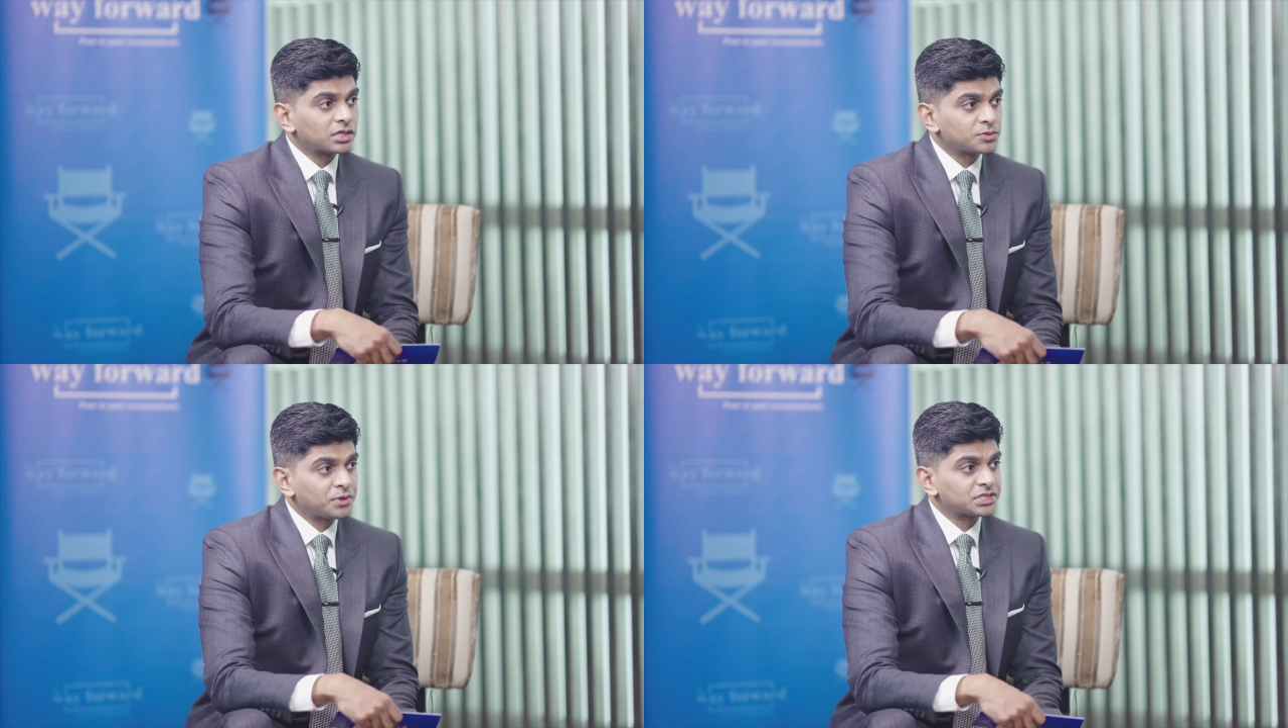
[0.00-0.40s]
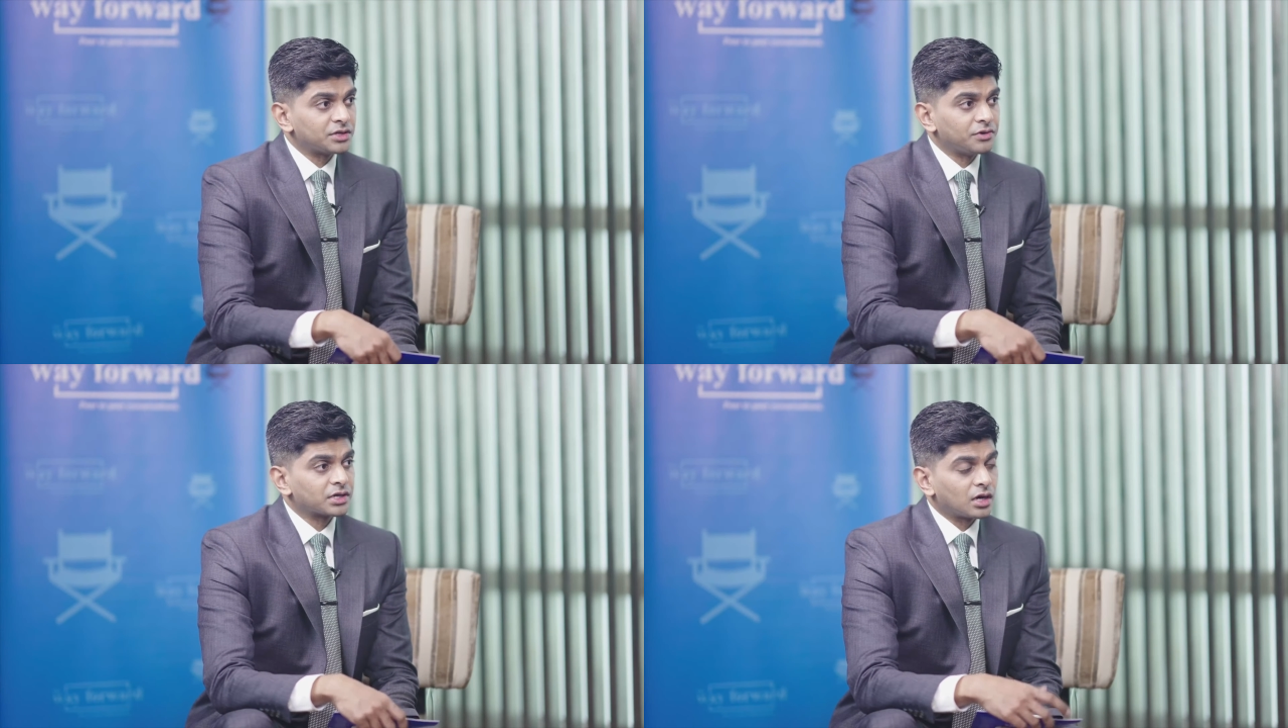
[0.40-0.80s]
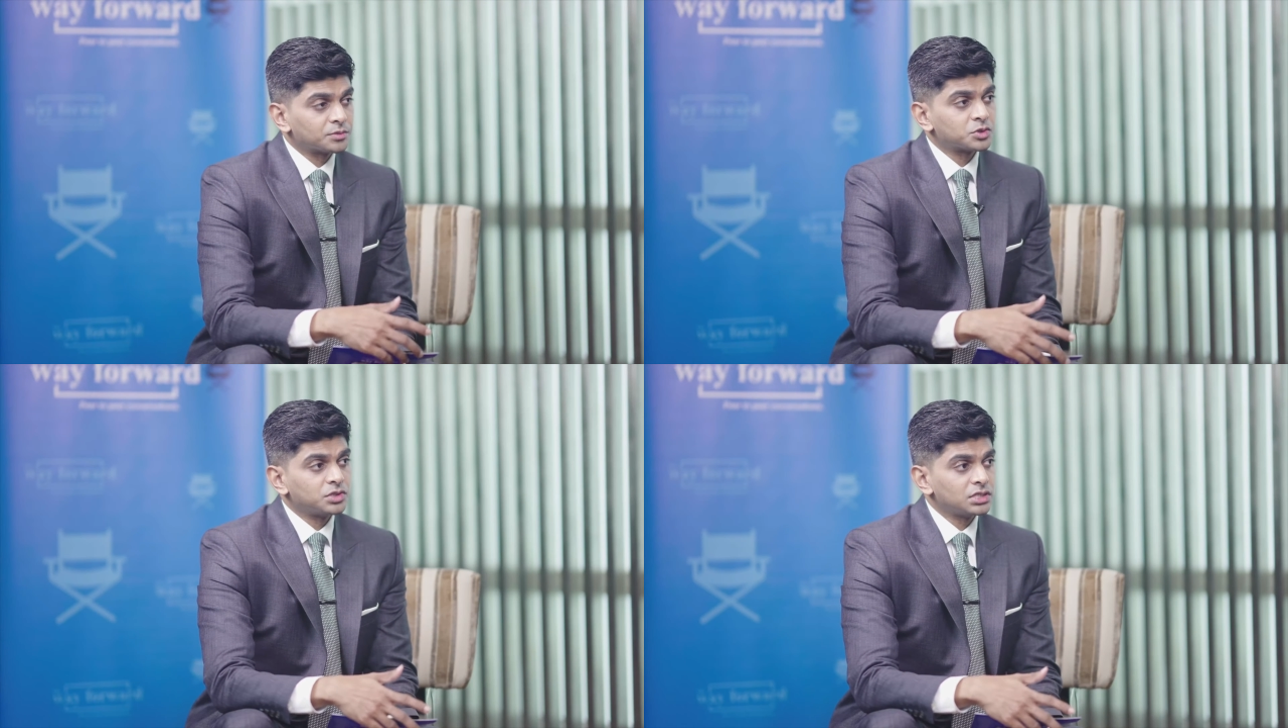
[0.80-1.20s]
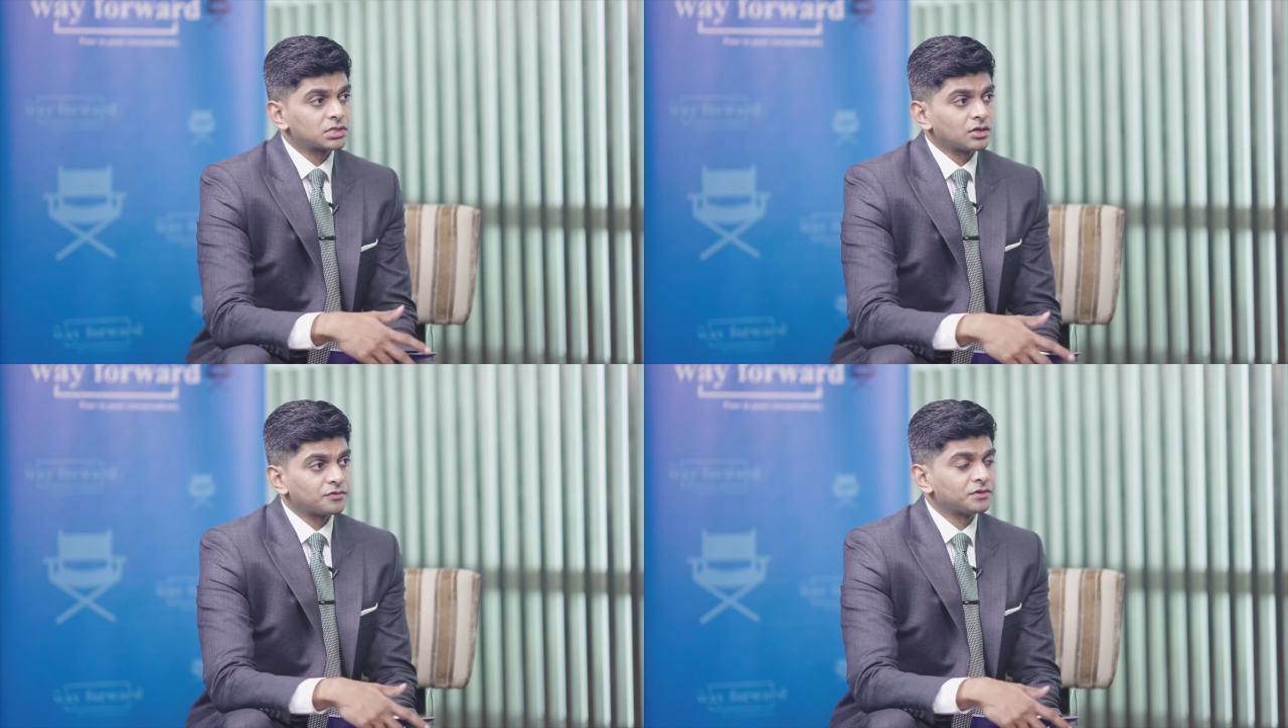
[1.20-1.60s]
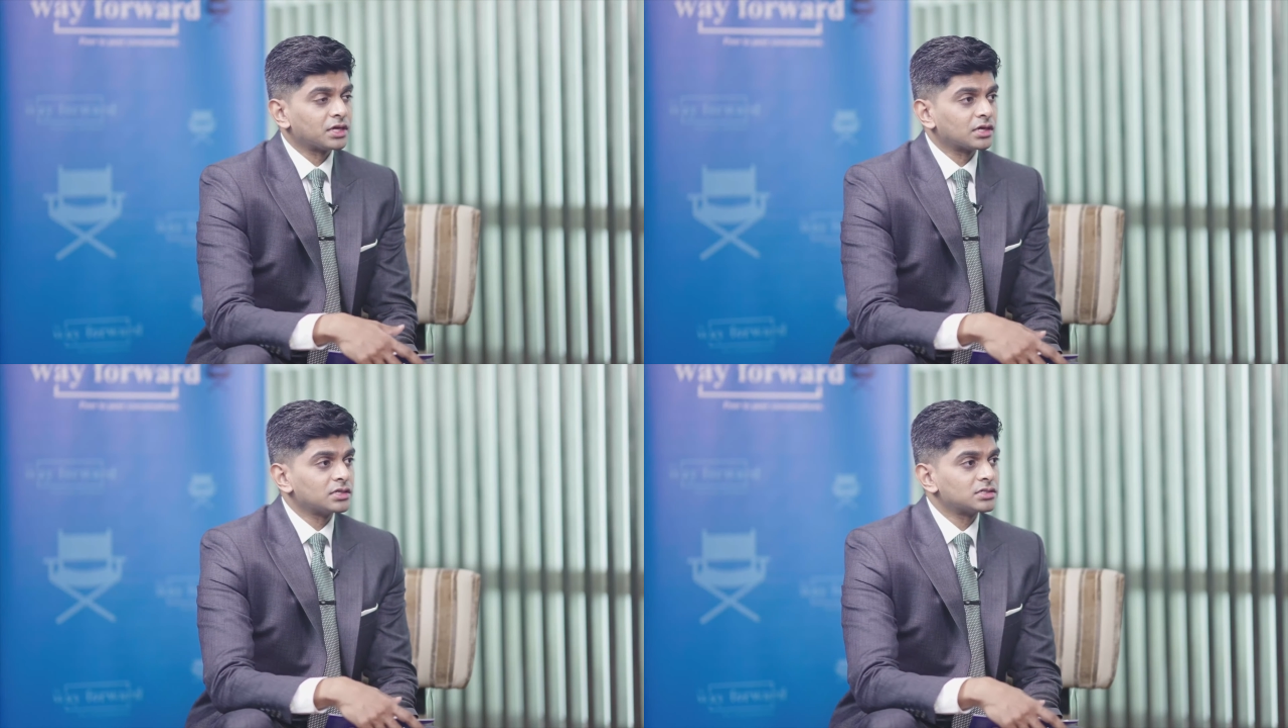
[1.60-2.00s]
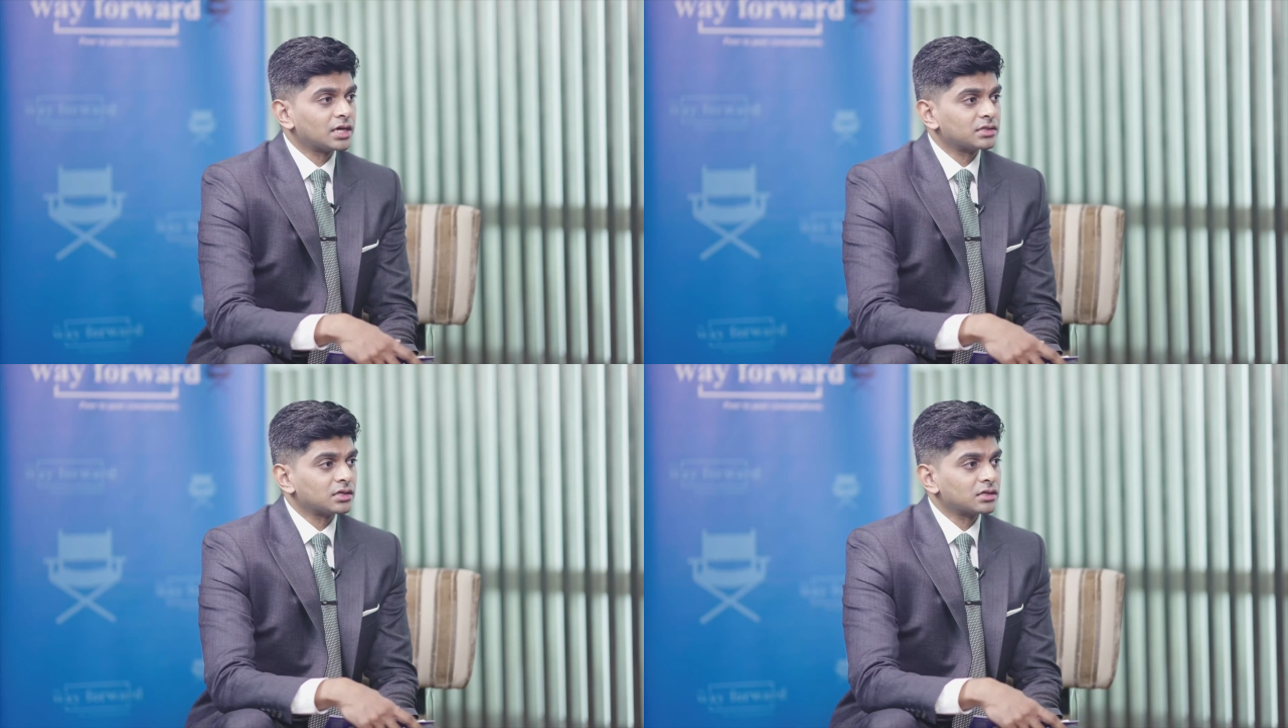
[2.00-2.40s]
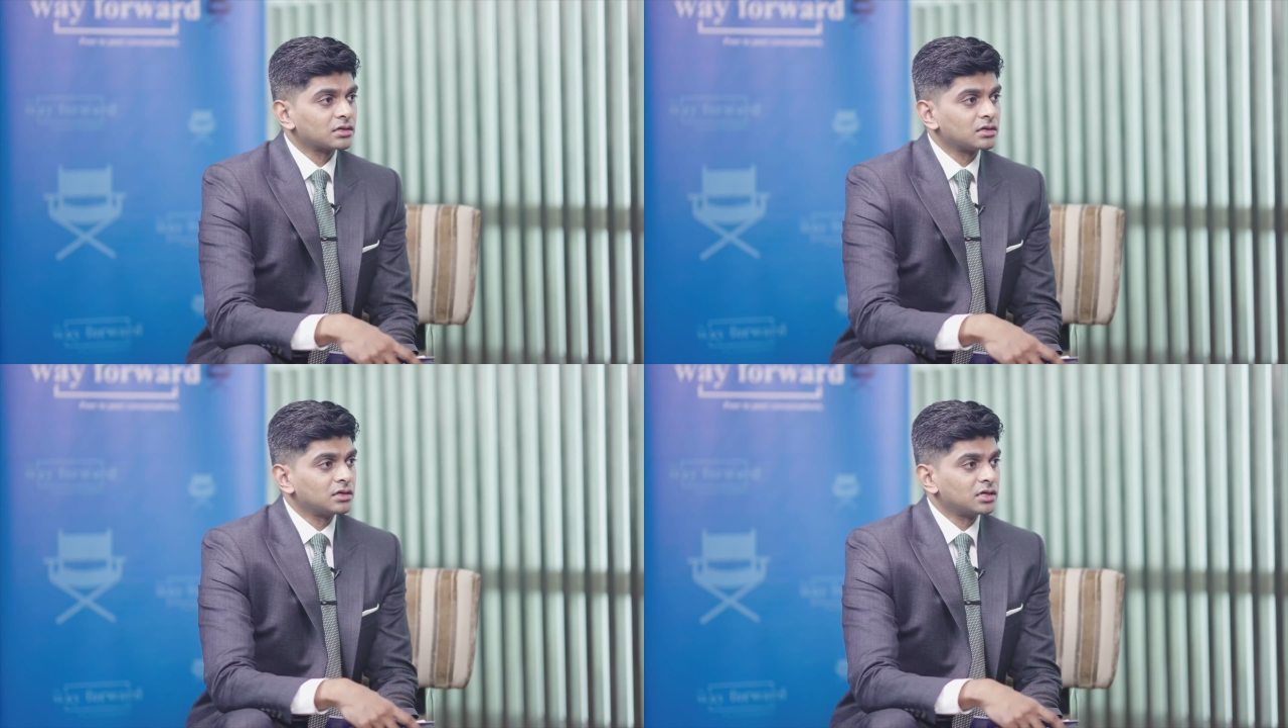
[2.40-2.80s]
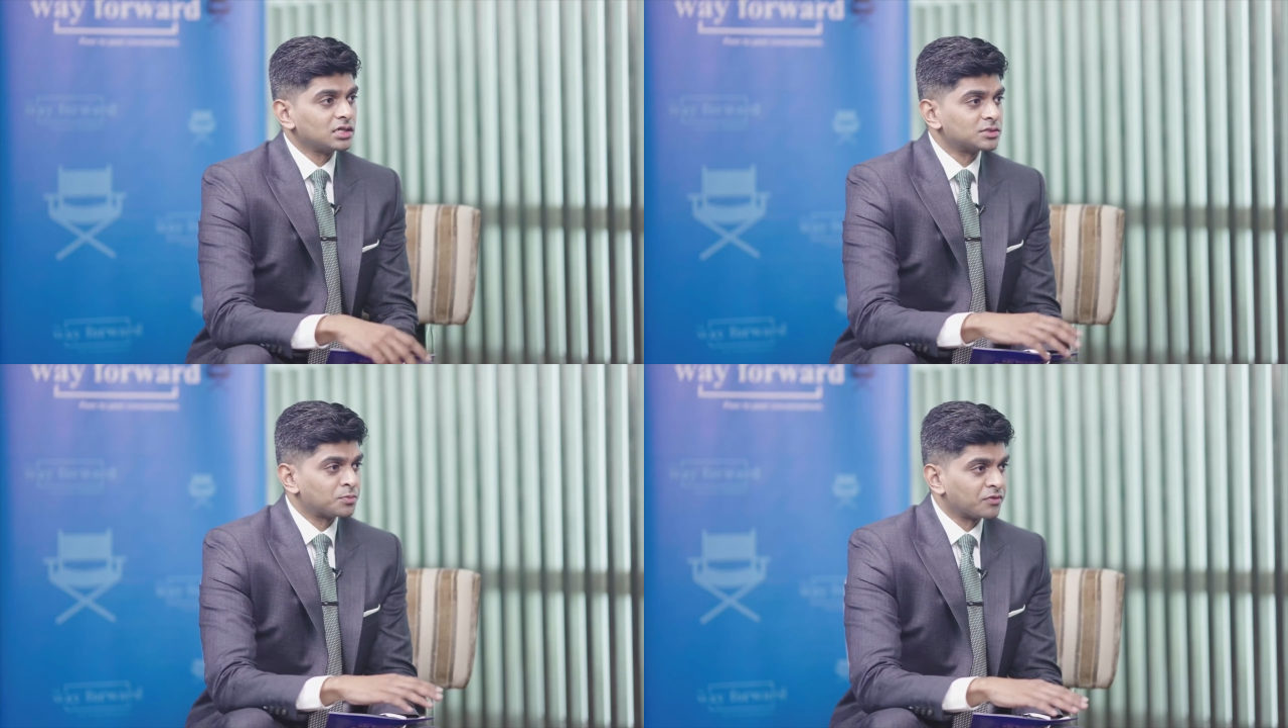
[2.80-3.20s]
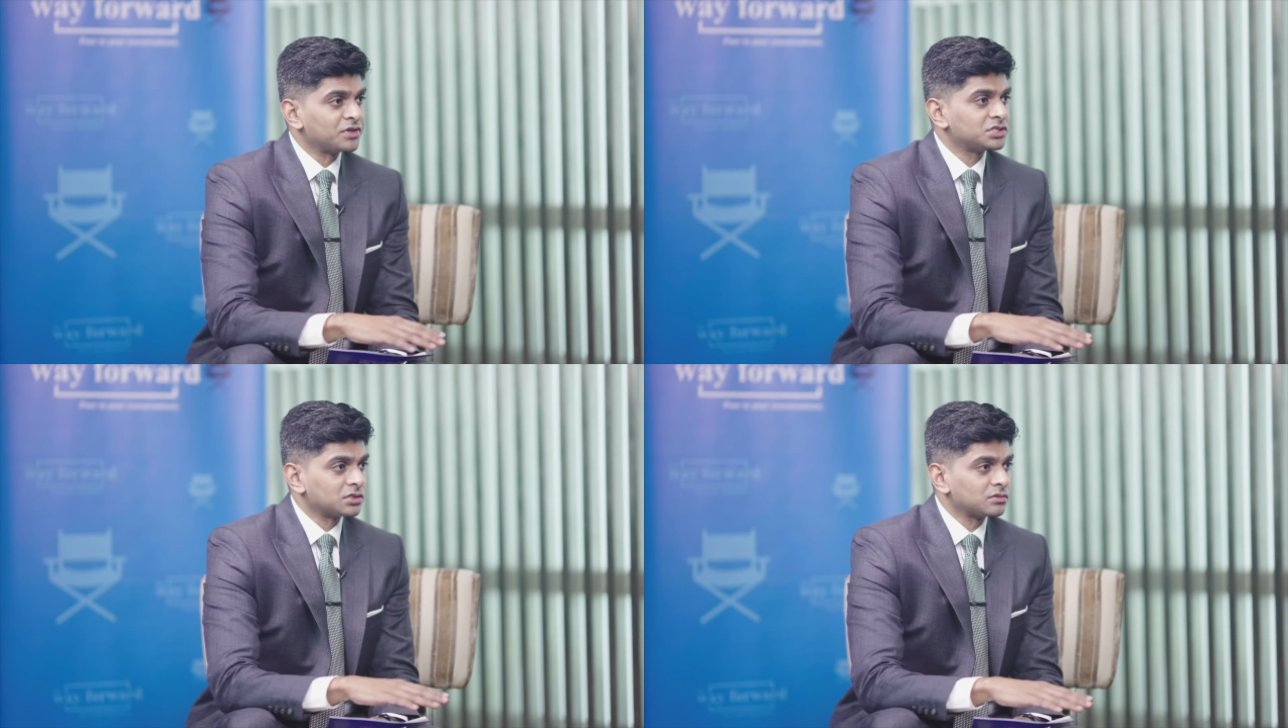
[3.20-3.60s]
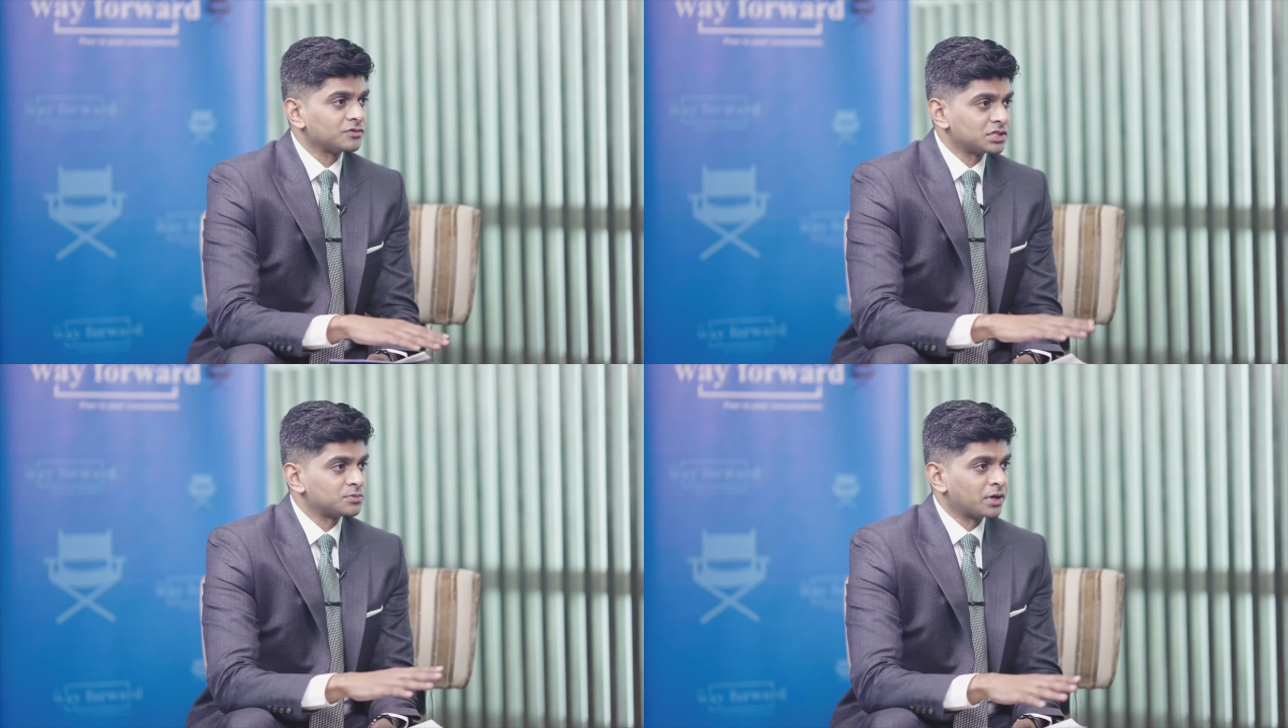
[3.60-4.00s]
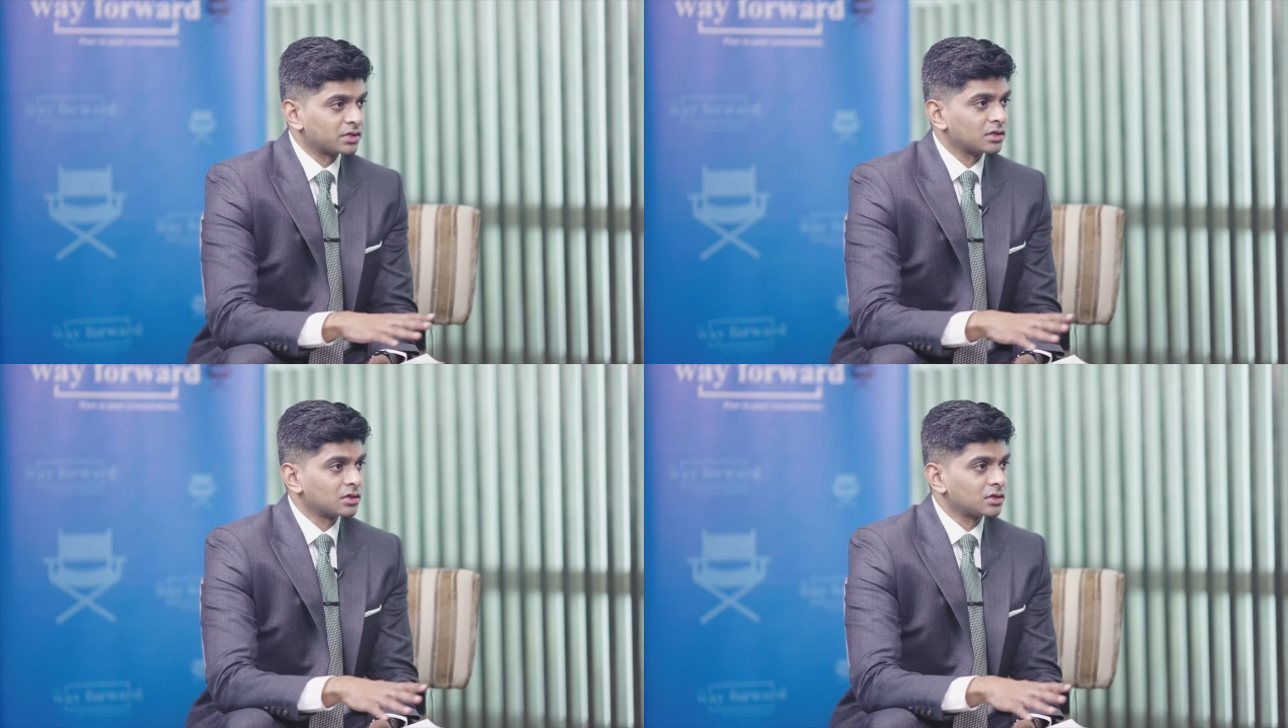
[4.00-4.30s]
especially when it comes to these kind of thing, is I think it's prevention, which is better than